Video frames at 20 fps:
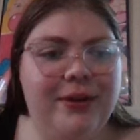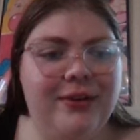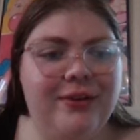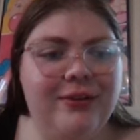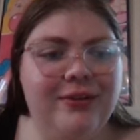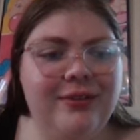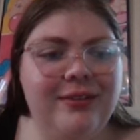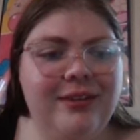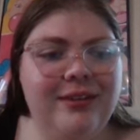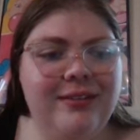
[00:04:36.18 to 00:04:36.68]

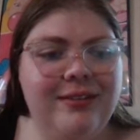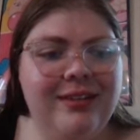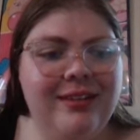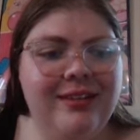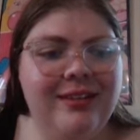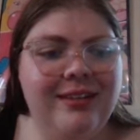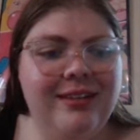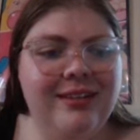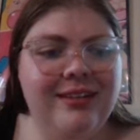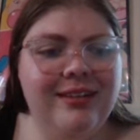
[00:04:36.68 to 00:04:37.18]
Look
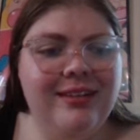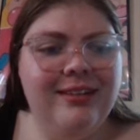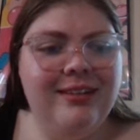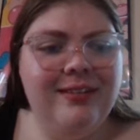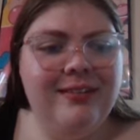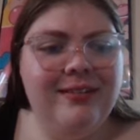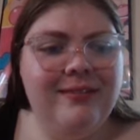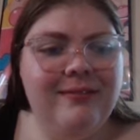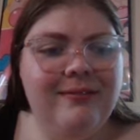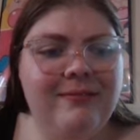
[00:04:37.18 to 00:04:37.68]
inside,
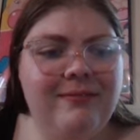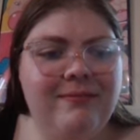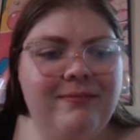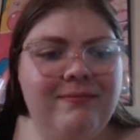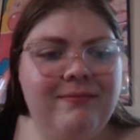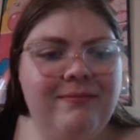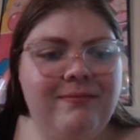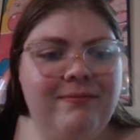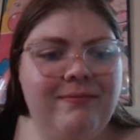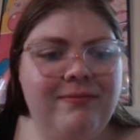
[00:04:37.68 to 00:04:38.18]

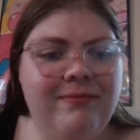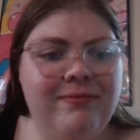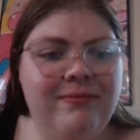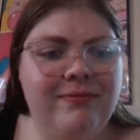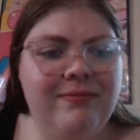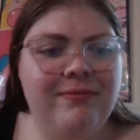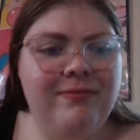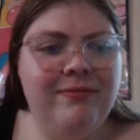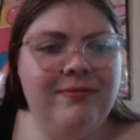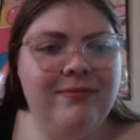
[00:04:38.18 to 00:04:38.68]
girl.
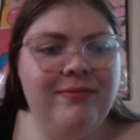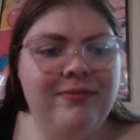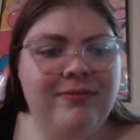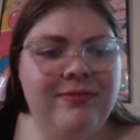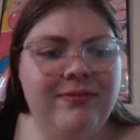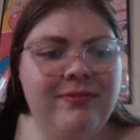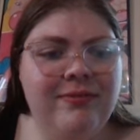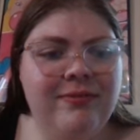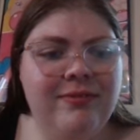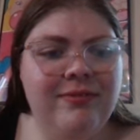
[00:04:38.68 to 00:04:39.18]

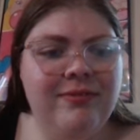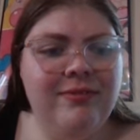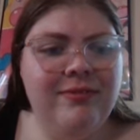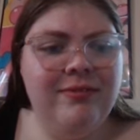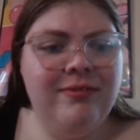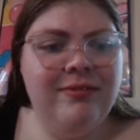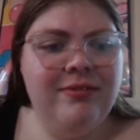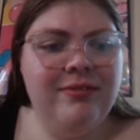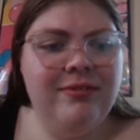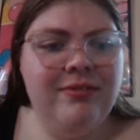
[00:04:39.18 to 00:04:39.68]
Look deep.
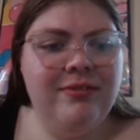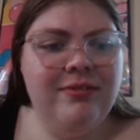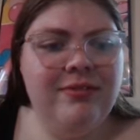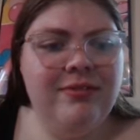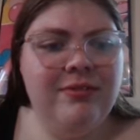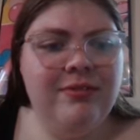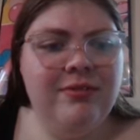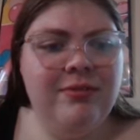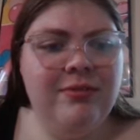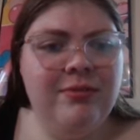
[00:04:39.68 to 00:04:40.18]

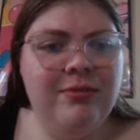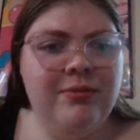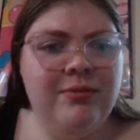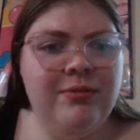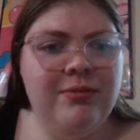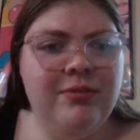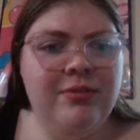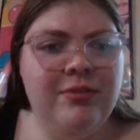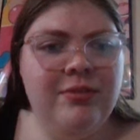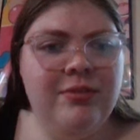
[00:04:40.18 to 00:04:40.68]

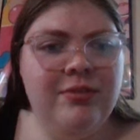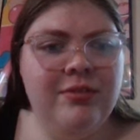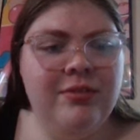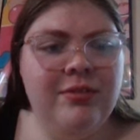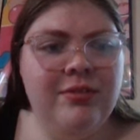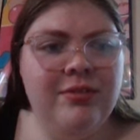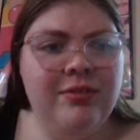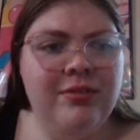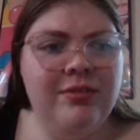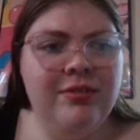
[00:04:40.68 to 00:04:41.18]
Where
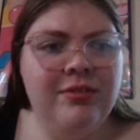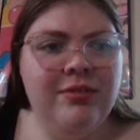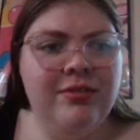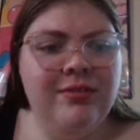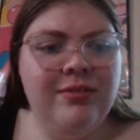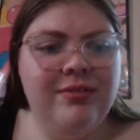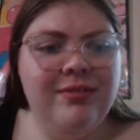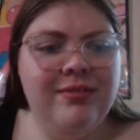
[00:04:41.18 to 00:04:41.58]
is she?